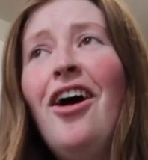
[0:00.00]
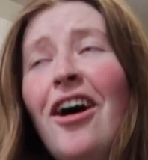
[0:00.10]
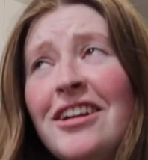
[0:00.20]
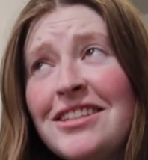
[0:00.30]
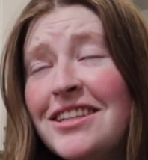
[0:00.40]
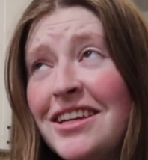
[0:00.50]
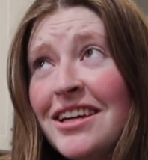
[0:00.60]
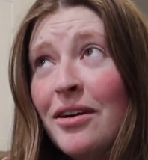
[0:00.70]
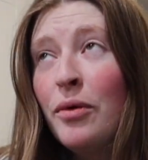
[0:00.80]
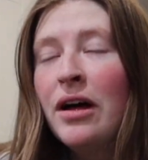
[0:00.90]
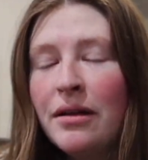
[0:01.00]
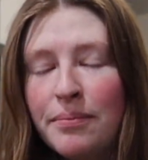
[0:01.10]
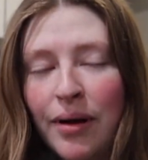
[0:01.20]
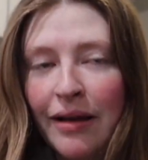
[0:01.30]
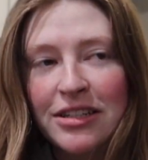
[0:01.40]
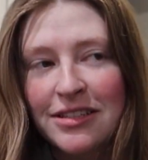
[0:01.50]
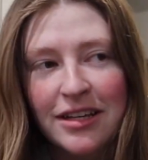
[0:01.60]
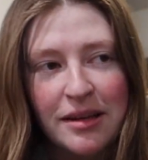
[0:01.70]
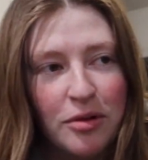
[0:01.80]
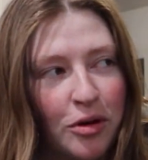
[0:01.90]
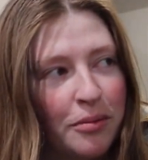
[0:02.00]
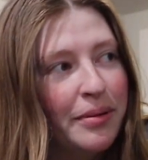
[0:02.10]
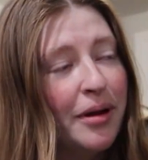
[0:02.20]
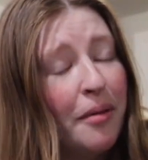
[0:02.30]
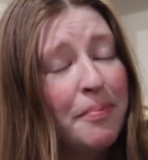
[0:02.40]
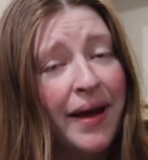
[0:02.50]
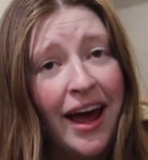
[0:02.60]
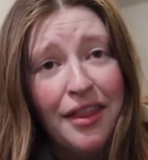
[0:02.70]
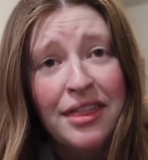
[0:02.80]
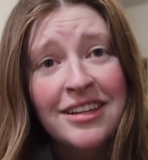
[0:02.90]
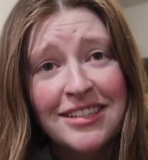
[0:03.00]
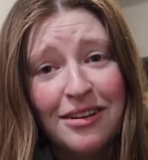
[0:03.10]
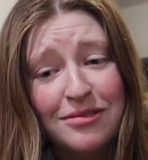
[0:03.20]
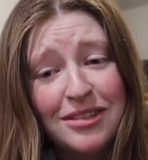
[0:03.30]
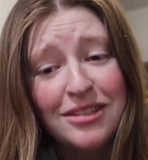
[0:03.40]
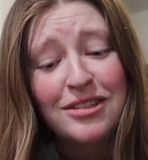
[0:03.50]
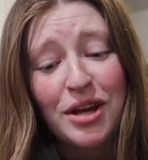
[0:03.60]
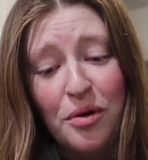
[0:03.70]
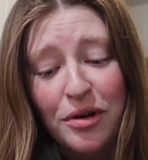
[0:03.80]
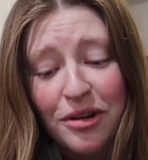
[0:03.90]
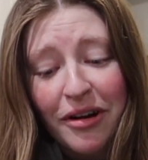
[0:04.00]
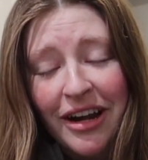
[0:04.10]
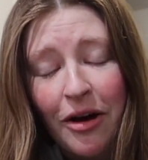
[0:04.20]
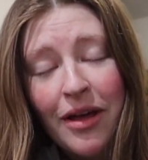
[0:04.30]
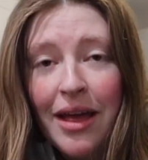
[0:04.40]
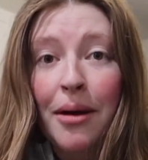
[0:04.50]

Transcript: Honestly, well, probably just because I'm cold, but a bath sounds so good right now.